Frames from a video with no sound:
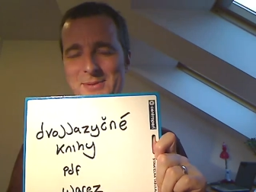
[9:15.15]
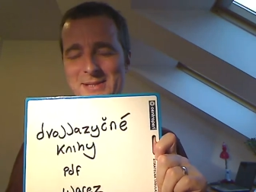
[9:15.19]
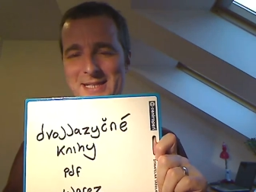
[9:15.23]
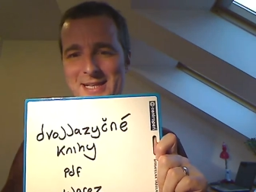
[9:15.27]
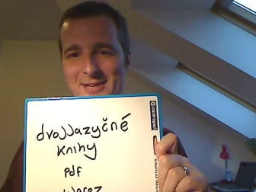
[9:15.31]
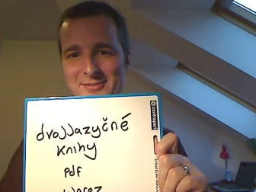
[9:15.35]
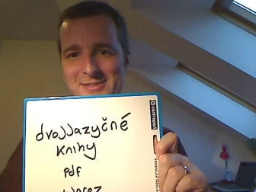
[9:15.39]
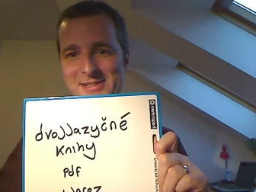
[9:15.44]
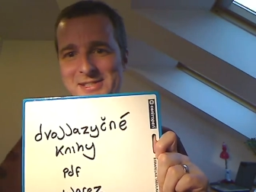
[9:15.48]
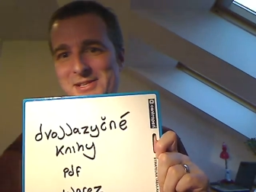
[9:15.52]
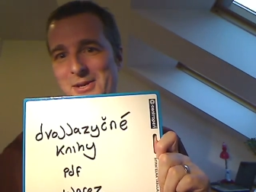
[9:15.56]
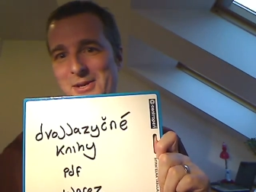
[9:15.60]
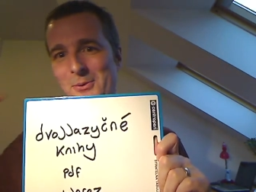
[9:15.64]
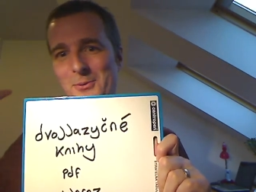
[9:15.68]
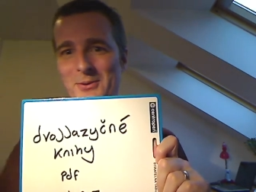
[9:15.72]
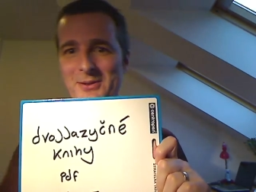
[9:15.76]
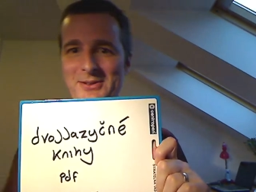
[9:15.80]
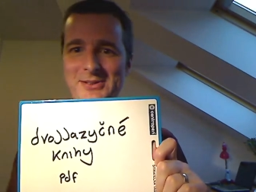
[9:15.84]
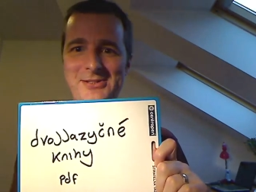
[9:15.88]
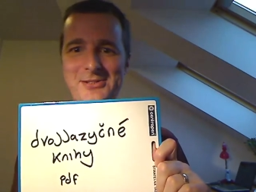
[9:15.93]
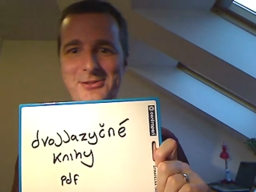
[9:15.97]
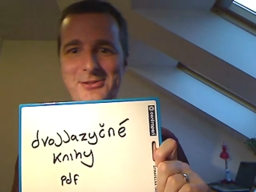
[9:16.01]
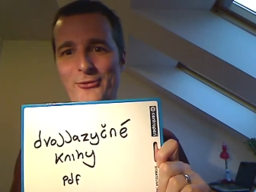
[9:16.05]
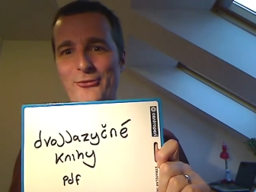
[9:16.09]
which have
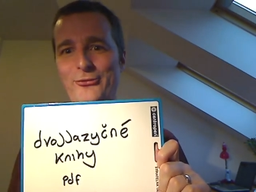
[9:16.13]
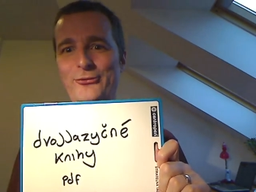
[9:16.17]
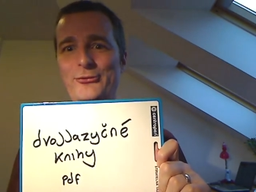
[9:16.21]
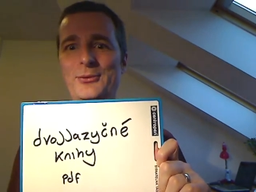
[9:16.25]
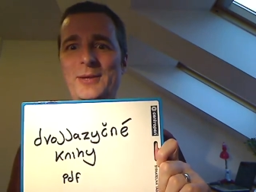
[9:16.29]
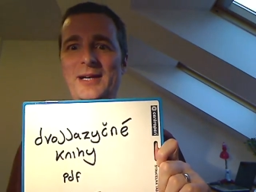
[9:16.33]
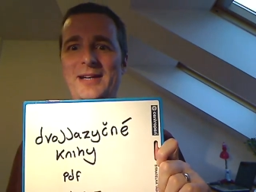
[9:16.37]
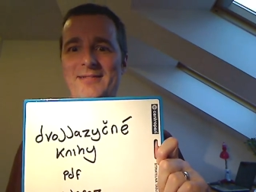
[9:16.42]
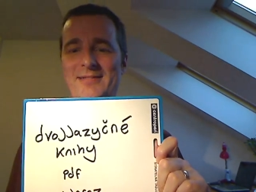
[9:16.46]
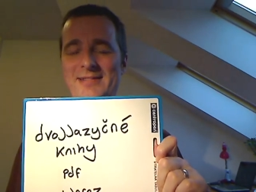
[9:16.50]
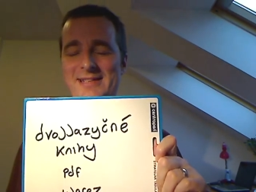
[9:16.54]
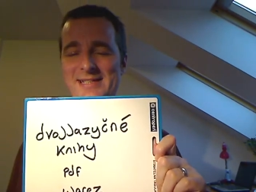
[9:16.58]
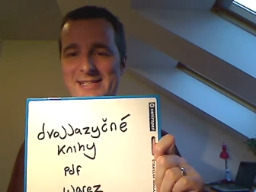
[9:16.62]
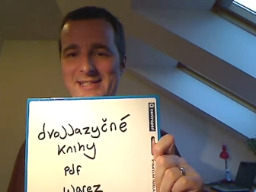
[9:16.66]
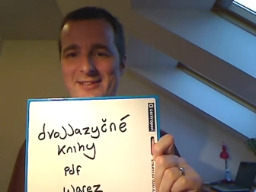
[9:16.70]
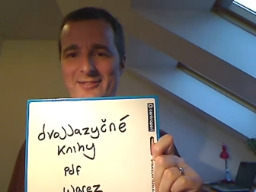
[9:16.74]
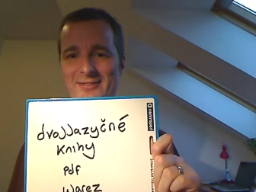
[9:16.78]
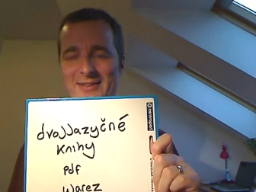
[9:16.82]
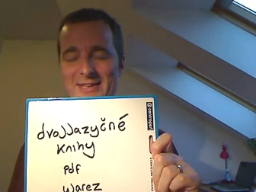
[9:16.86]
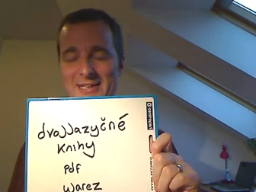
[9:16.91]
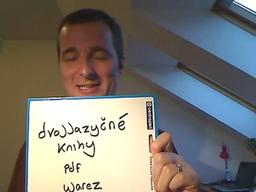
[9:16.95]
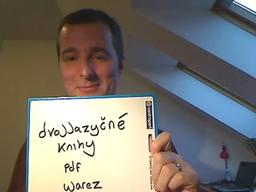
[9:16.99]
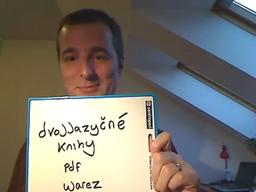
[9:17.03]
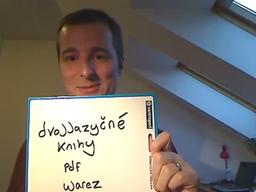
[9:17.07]
stolen software and
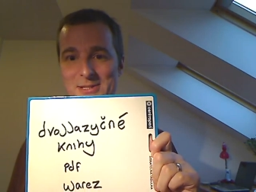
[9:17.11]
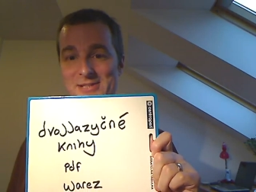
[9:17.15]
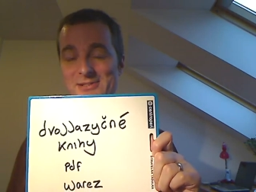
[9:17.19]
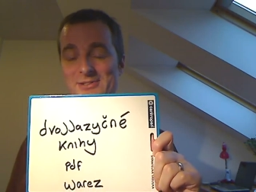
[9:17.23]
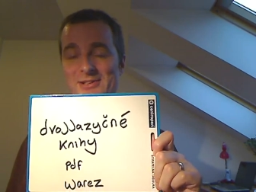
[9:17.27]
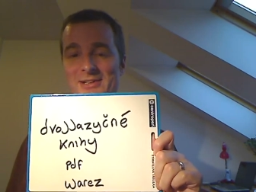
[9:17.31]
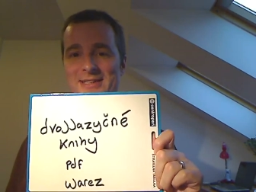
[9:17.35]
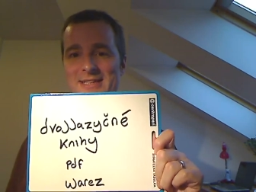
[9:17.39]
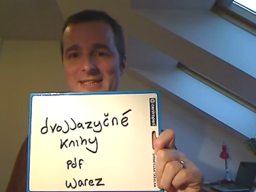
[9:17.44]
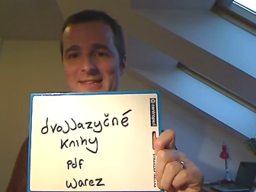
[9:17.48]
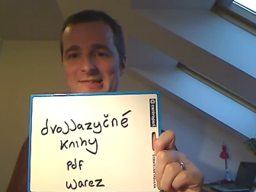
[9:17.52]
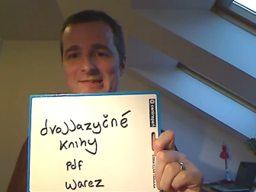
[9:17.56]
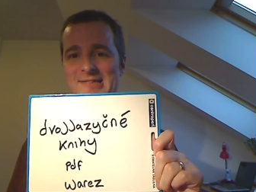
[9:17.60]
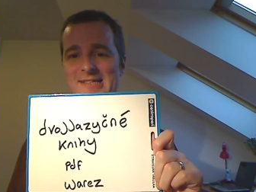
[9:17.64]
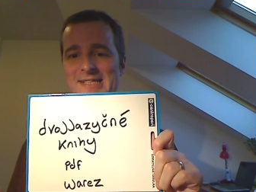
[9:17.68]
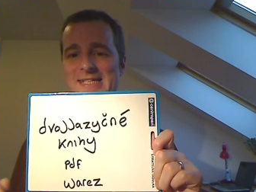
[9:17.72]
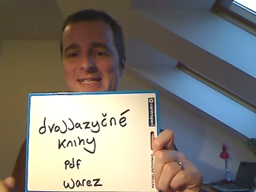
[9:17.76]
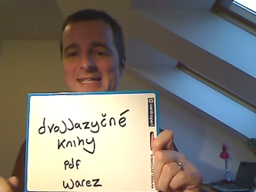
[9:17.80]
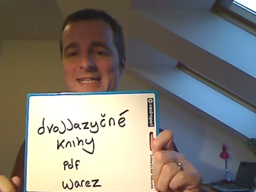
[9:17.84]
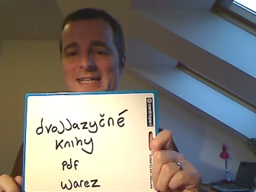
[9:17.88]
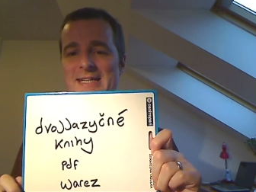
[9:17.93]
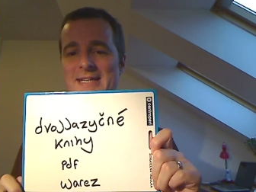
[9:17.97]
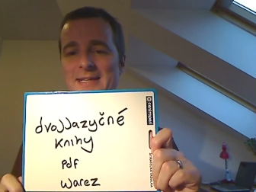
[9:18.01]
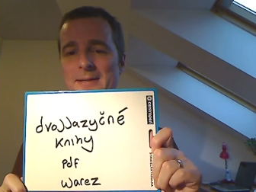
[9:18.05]
stuff that I'm just not
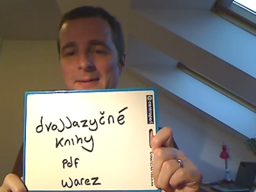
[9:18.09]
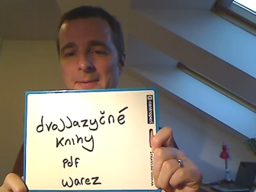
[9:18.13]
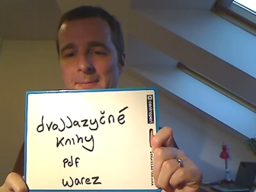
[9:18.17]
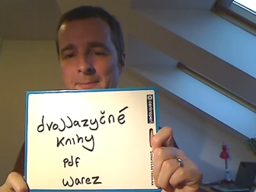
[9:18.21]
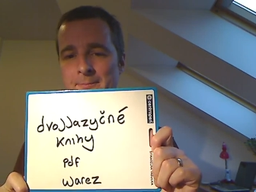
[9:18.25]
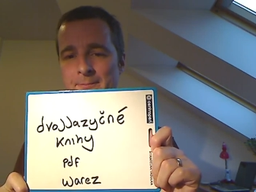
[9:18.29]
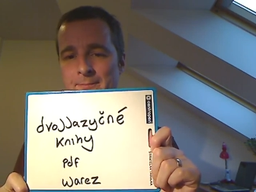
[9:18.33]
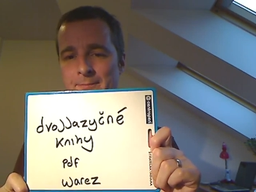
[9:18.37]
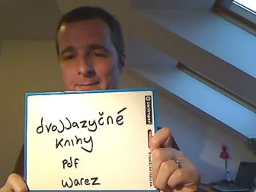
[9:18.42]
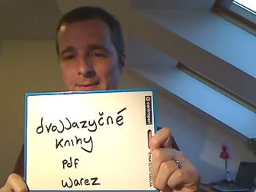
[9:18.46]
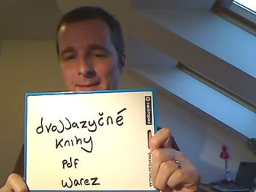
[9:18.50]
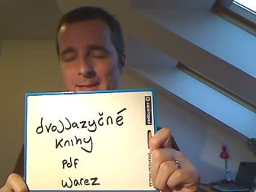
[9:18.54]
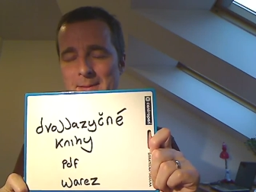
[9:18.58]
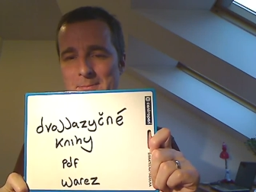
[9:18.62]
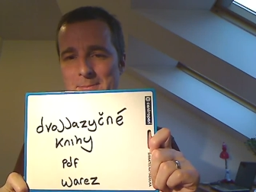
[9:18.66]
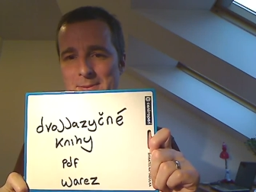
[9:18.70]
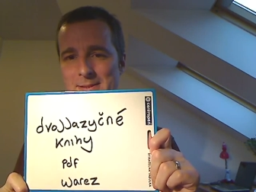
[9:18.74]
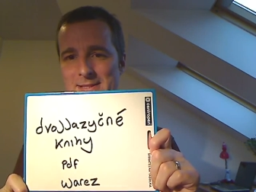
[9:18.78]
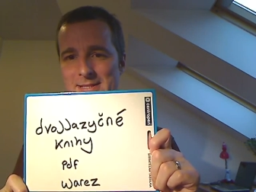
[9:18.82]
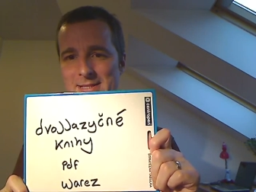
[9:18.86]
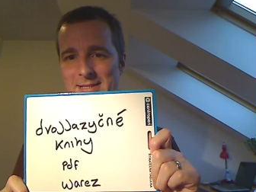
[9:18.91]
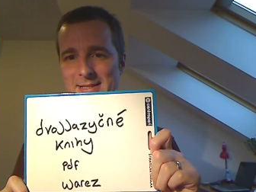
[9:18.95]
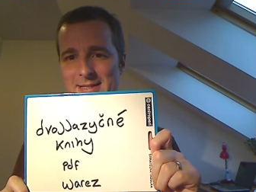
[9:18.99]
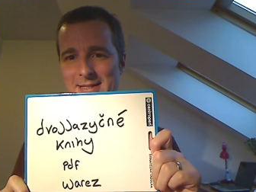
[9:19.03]
interested in.
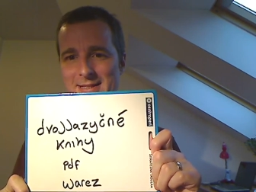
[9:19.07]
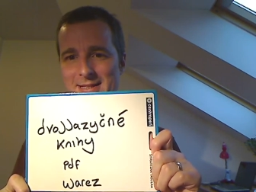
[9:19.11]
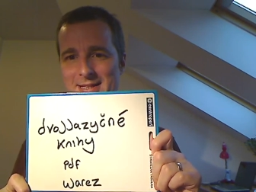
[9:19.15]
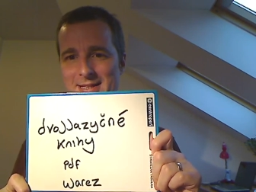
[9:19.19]
But